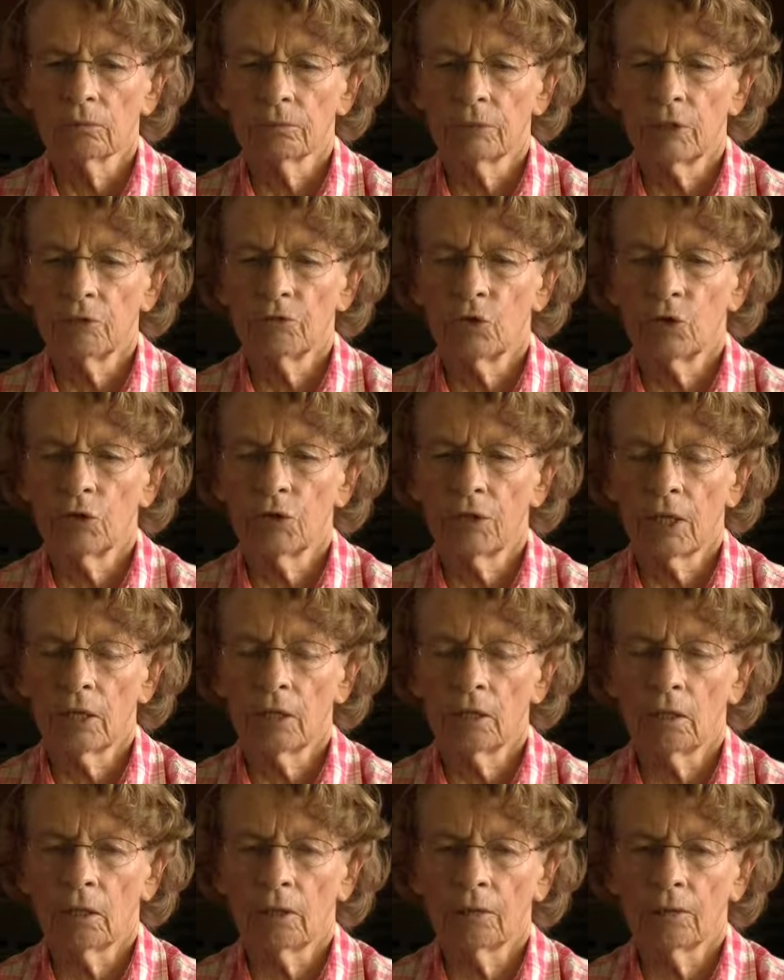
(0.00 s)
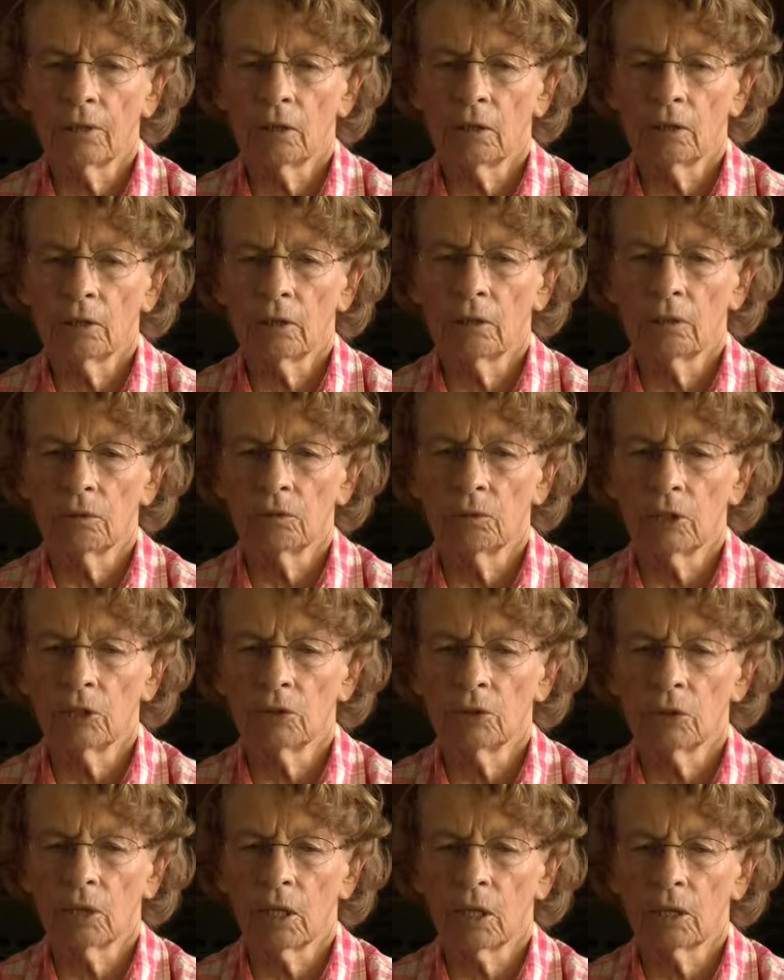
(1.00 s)
before they got there, we
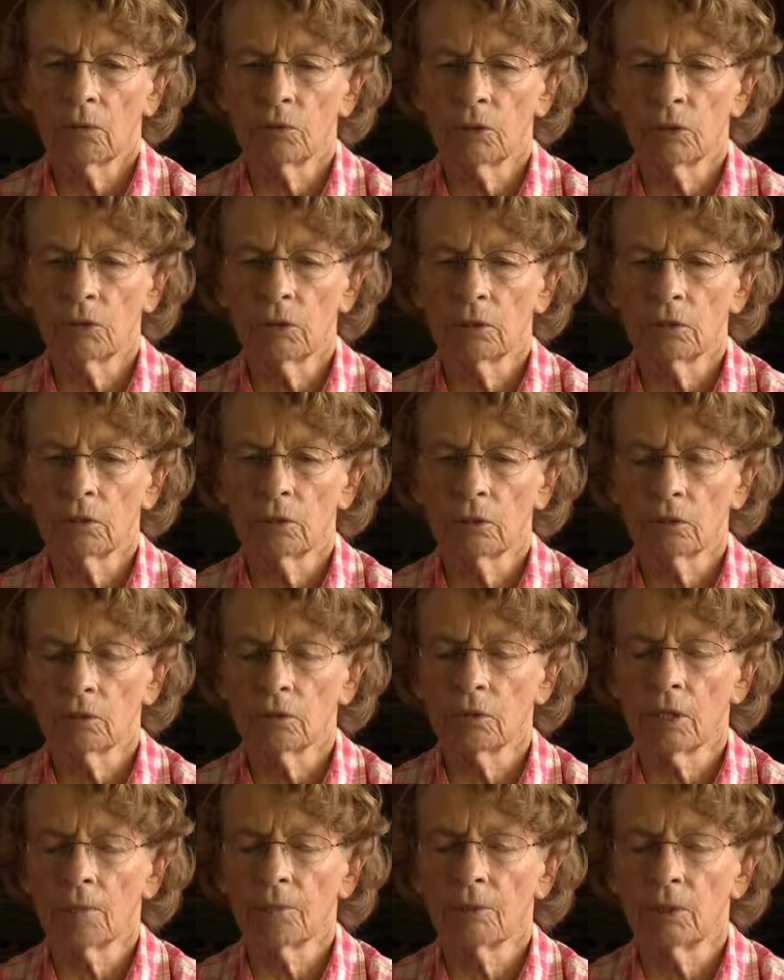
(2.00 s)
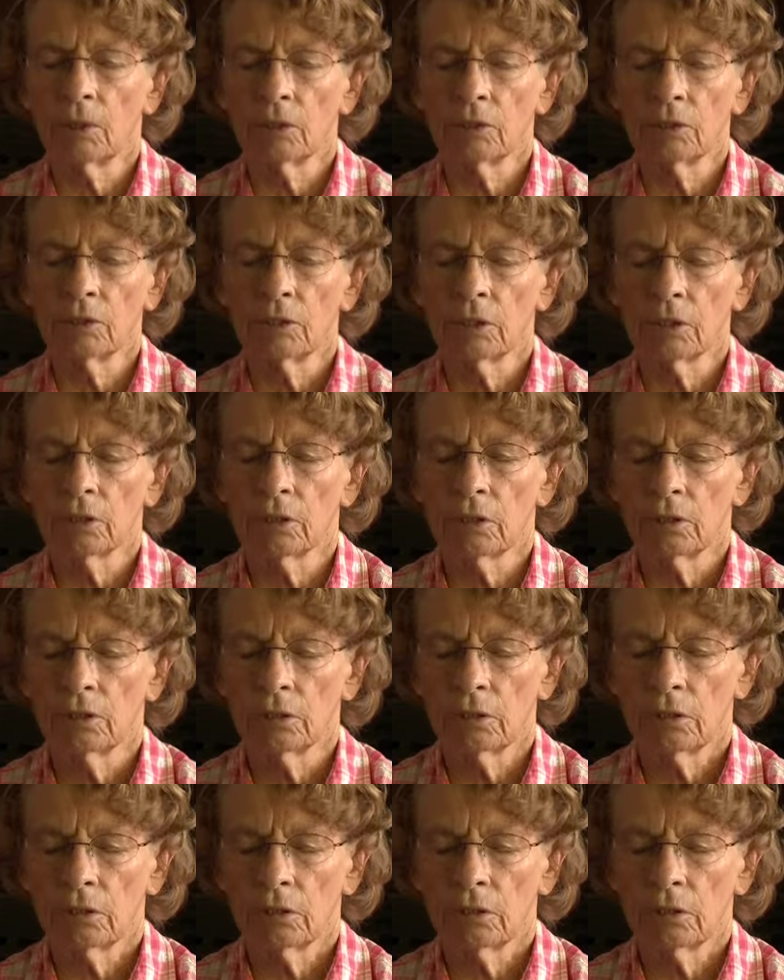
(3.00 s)
tried, we took Grandpa to the,